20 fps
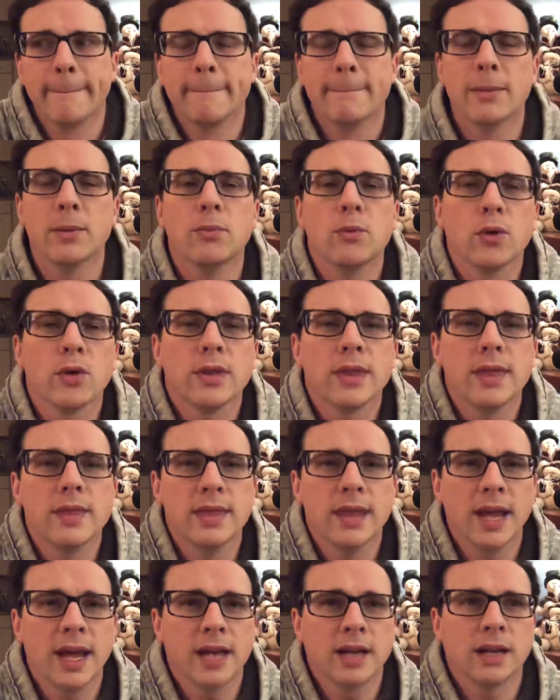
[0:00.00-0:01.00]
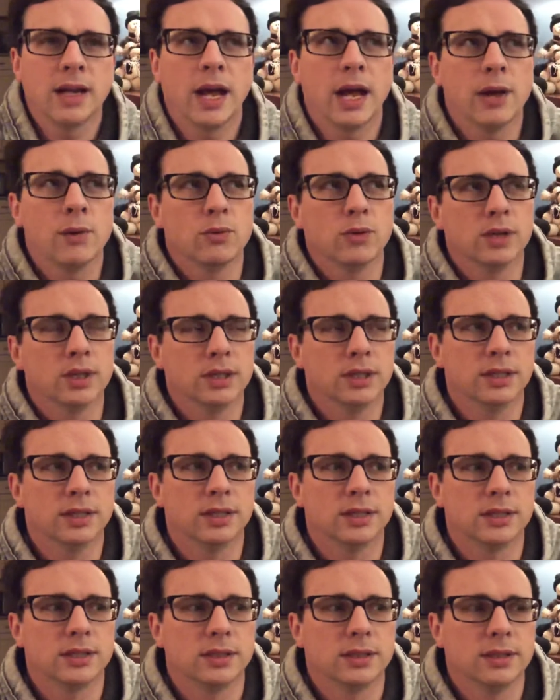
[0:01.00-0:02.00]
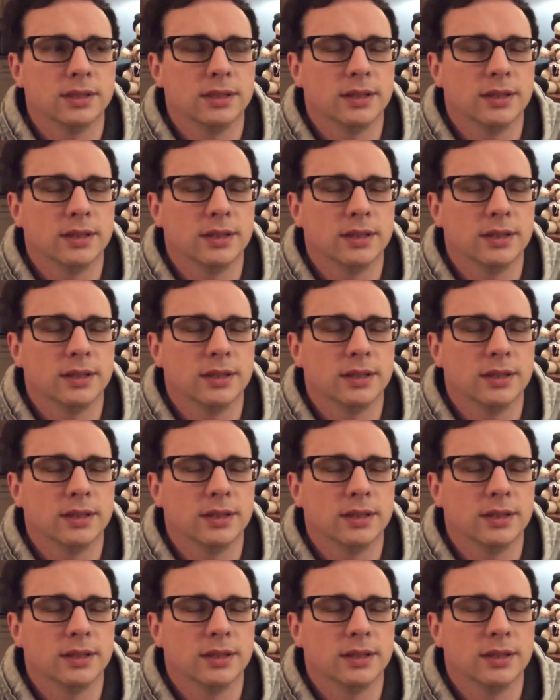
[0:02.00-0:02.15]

But more than that, I was